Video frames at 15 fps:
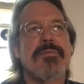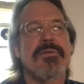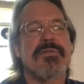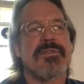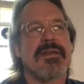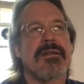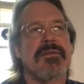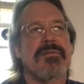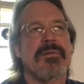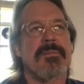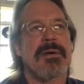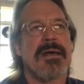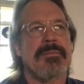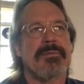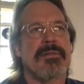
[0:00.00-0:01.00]
percent of the
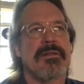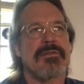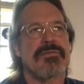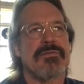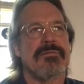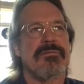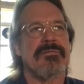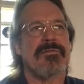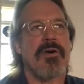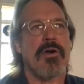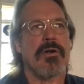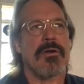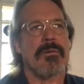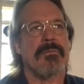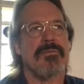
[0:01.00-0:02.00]
population
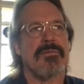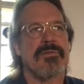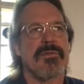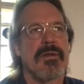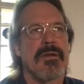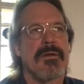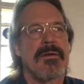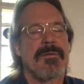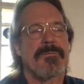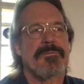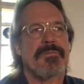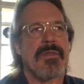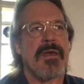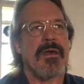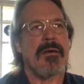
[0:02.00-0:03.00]
farms
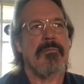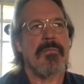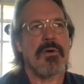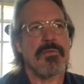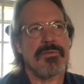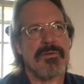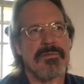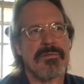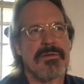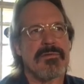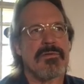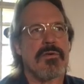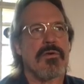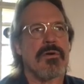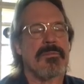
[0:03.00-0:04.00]
uh, most of it is
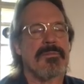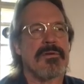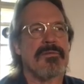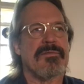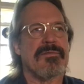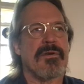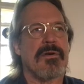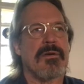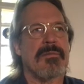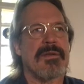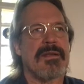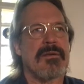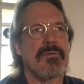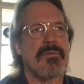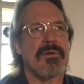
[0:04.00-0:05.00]
corporate
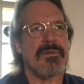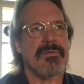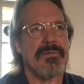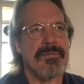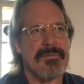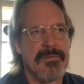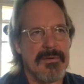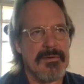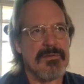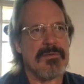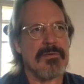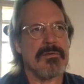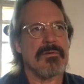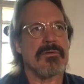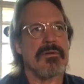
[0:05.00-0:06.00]
farming with
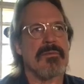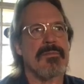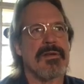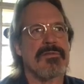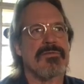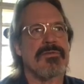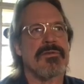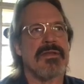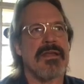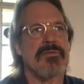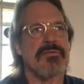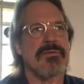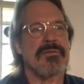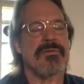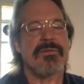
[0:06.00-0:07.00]
internal combustion
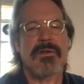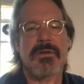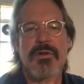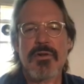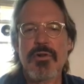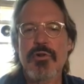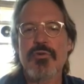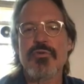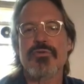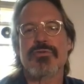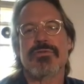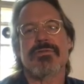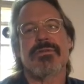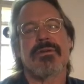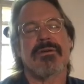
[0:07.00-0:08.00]
engines,
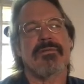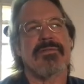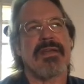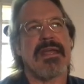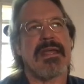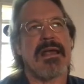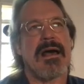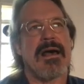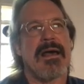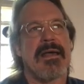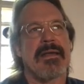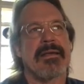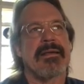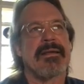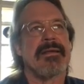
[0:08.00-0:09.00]
inclusion of
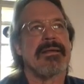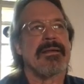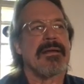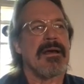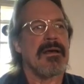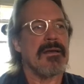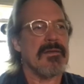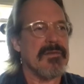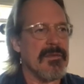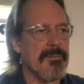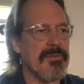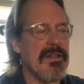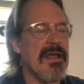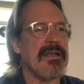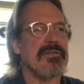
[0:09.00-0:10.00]
AI, uh,
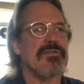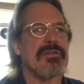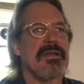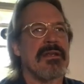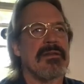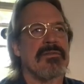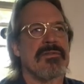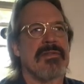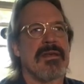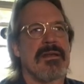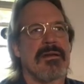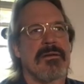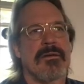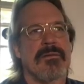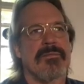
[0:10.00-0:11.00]
supply chains that
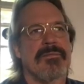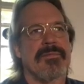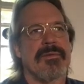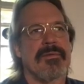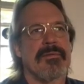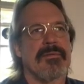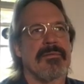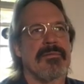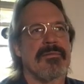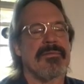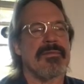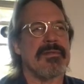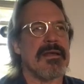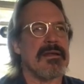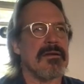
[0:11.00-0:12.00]
are uh,
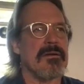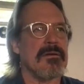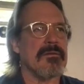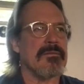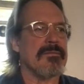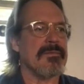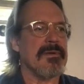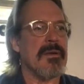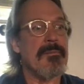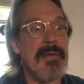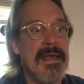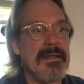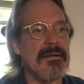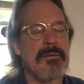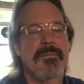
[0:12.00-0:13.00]
that are
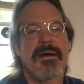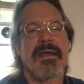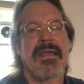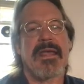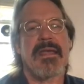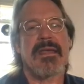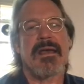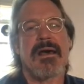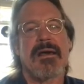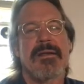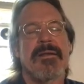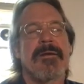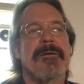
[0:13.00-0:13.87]
commanded by AI.